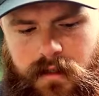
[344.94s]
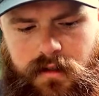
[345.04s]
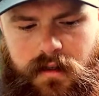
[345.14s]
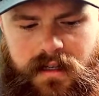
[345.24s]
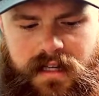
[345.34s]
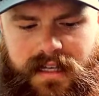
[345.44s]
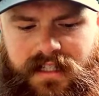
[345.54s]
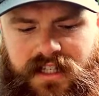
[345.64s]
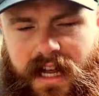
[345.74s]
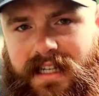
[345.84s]
So they're
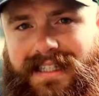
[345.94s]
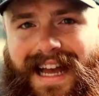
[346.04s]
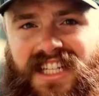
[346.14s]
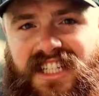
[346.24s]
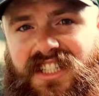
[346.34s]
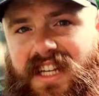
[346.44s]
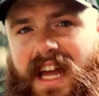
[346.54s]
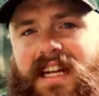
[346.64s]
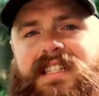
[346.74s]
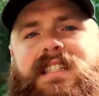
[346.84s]
signing checks, cashing
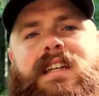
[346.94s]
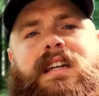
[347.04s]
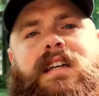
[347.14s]
checks.